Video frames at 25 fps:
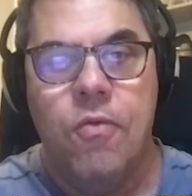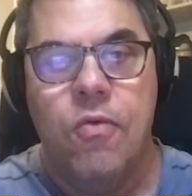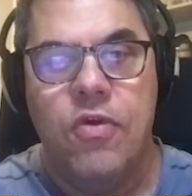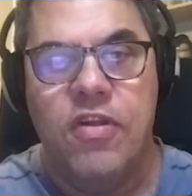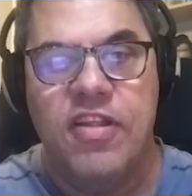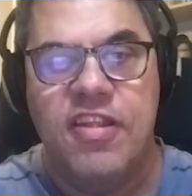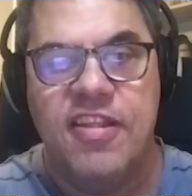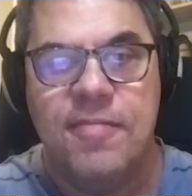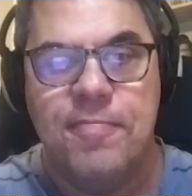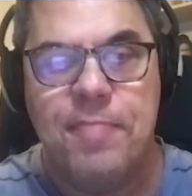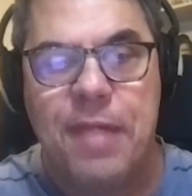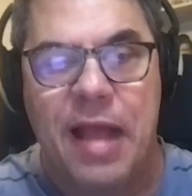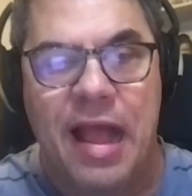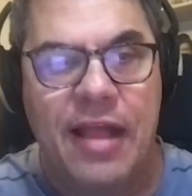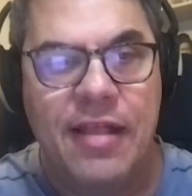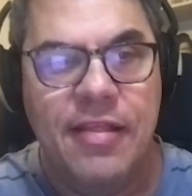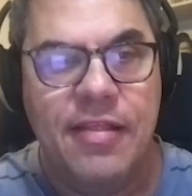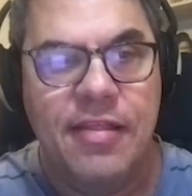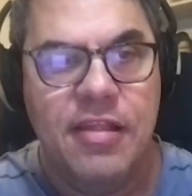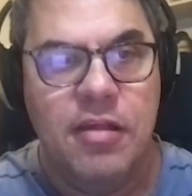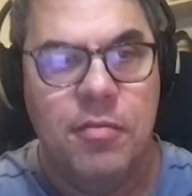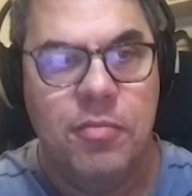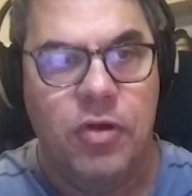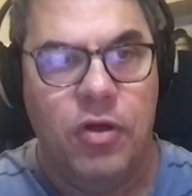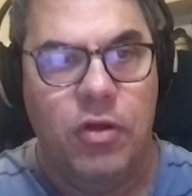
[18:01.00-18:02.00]

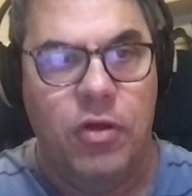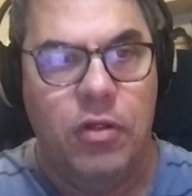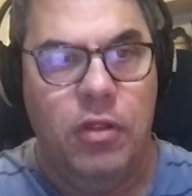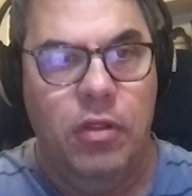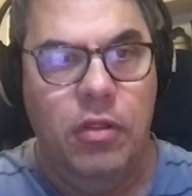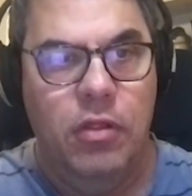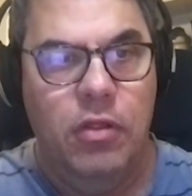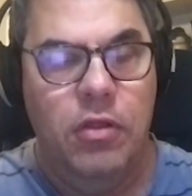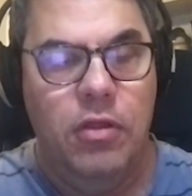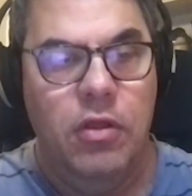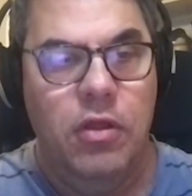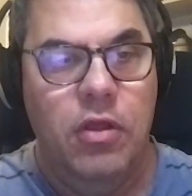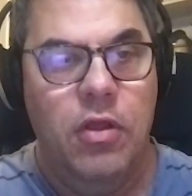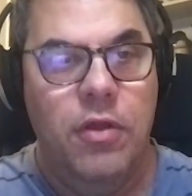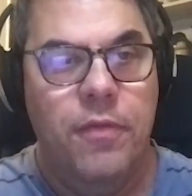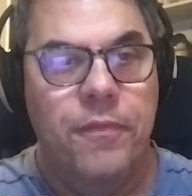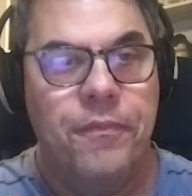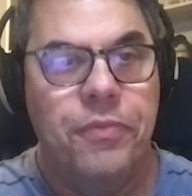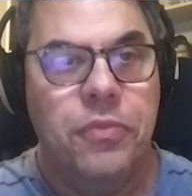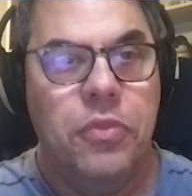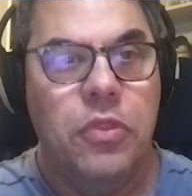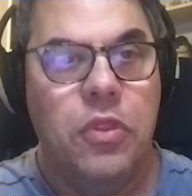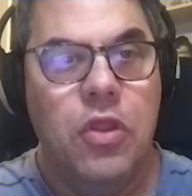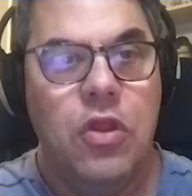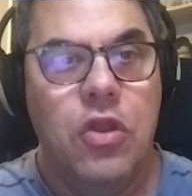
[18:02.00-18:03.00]
responsible
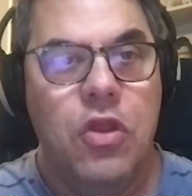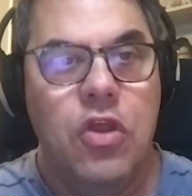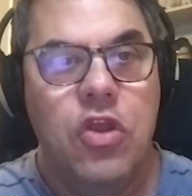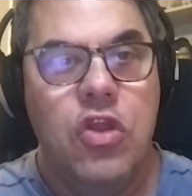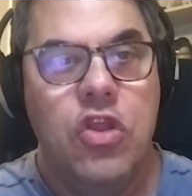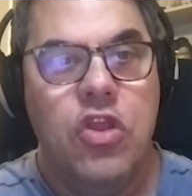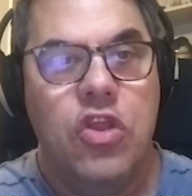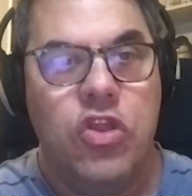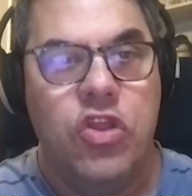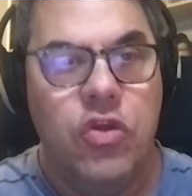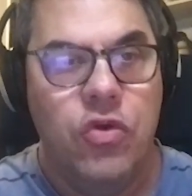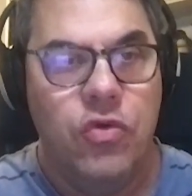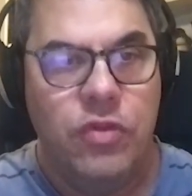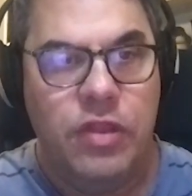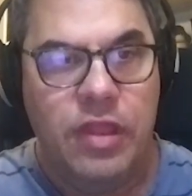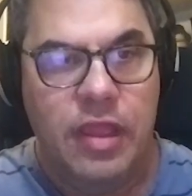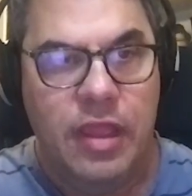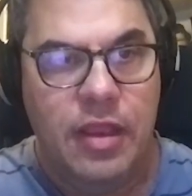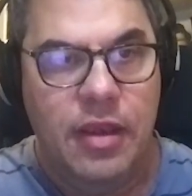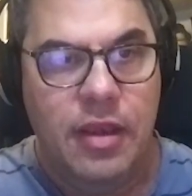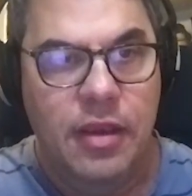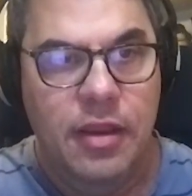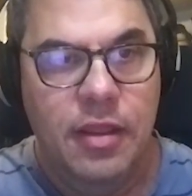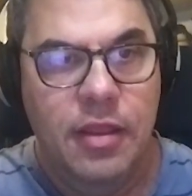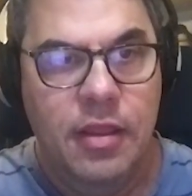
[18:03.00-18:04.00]

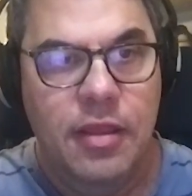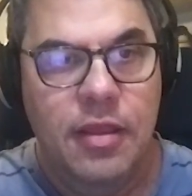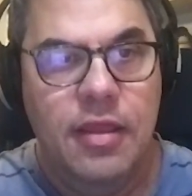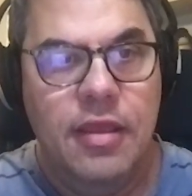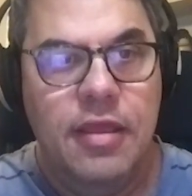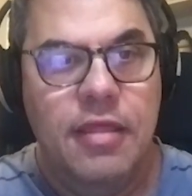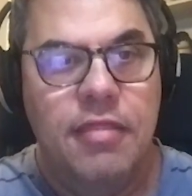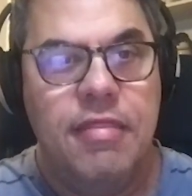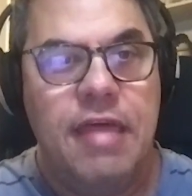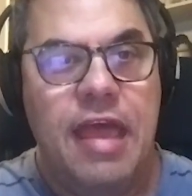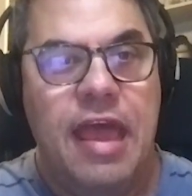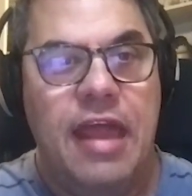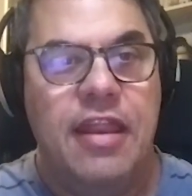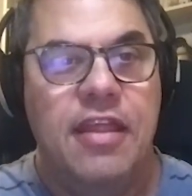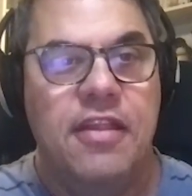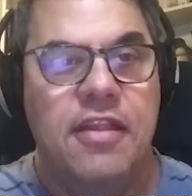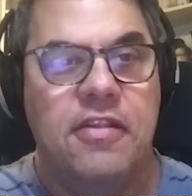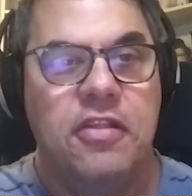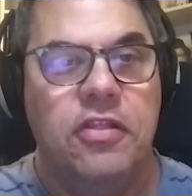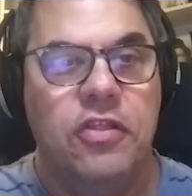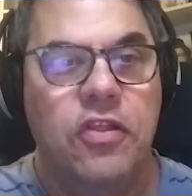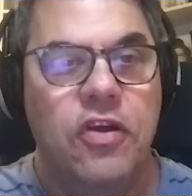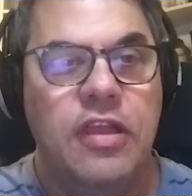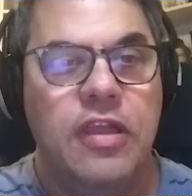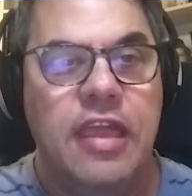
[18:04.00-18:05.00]
union that
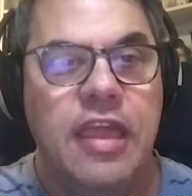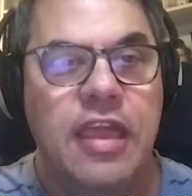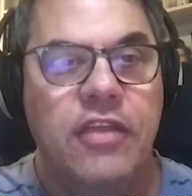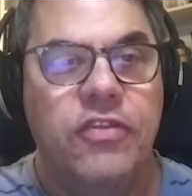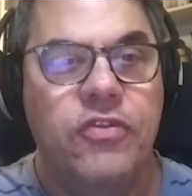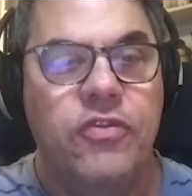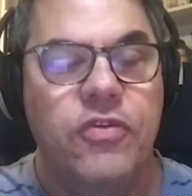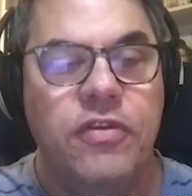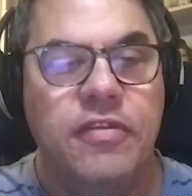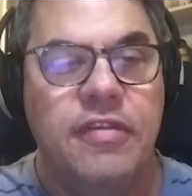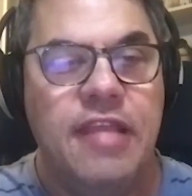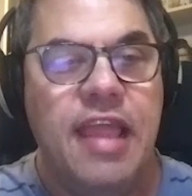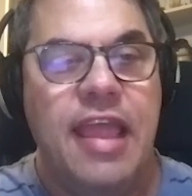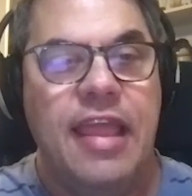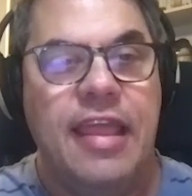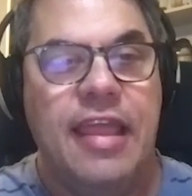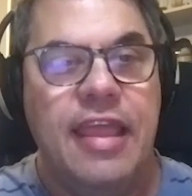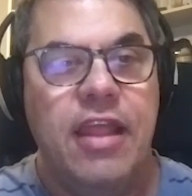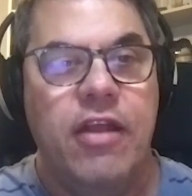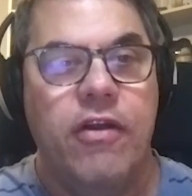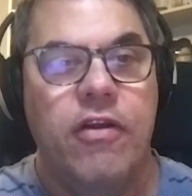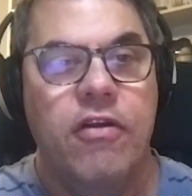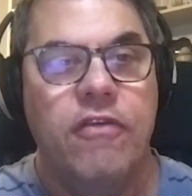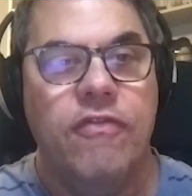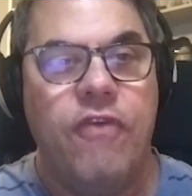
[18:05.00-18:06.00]
is looking to take
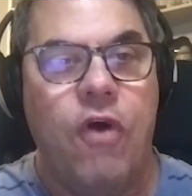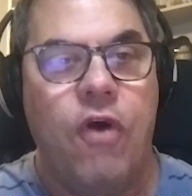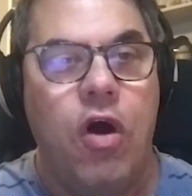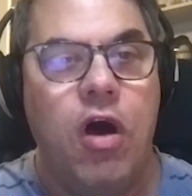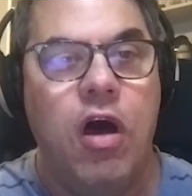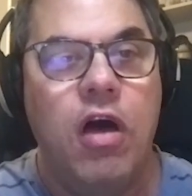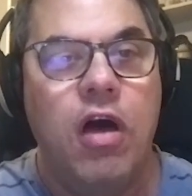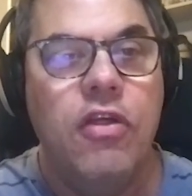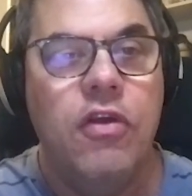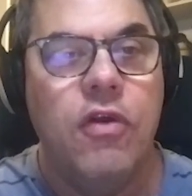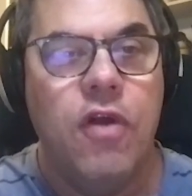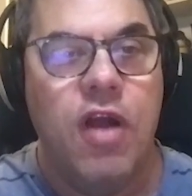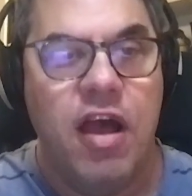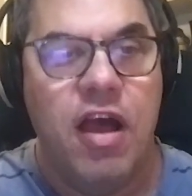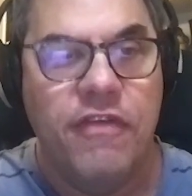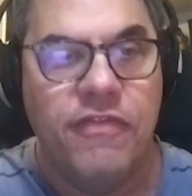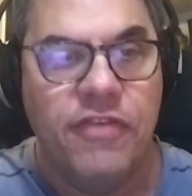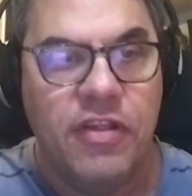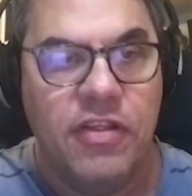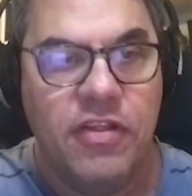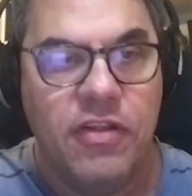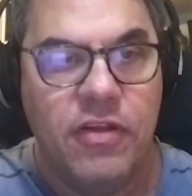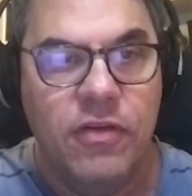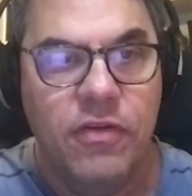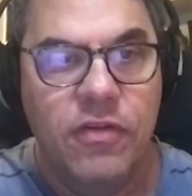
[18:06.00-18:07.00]
care of all their
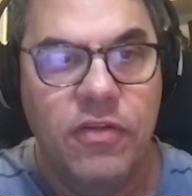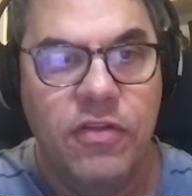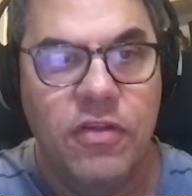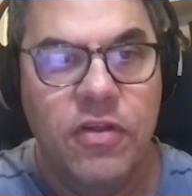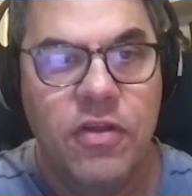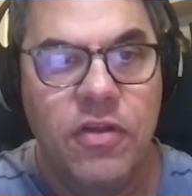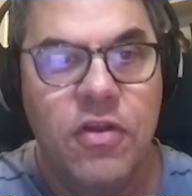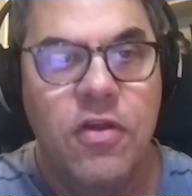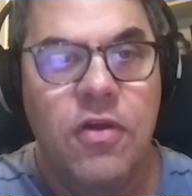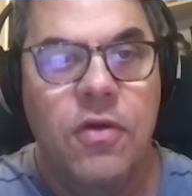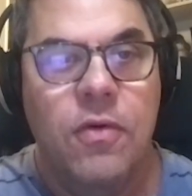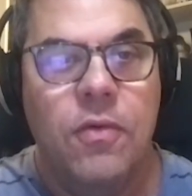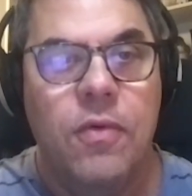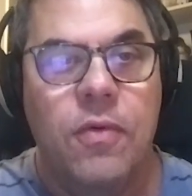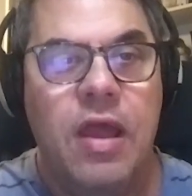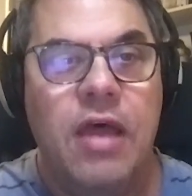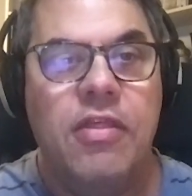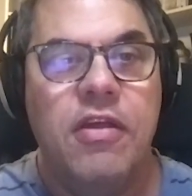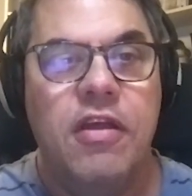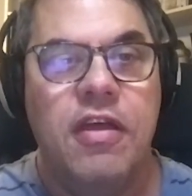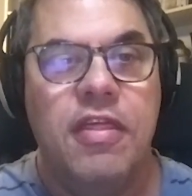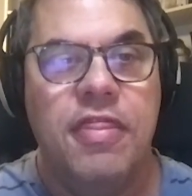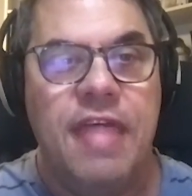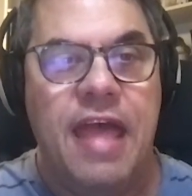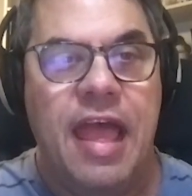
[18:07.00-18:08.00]
officers
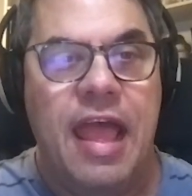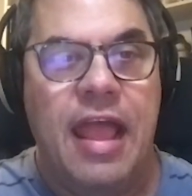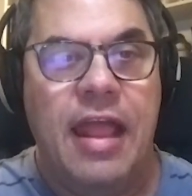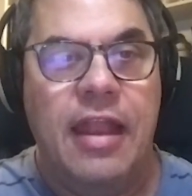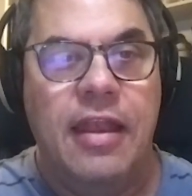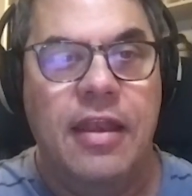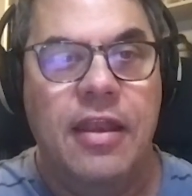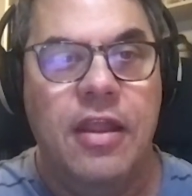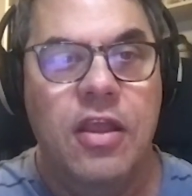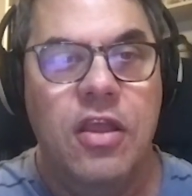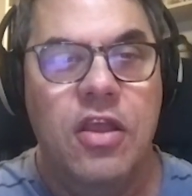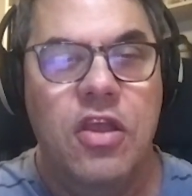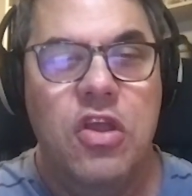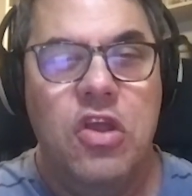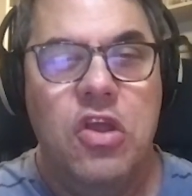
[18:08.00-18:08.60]
rather than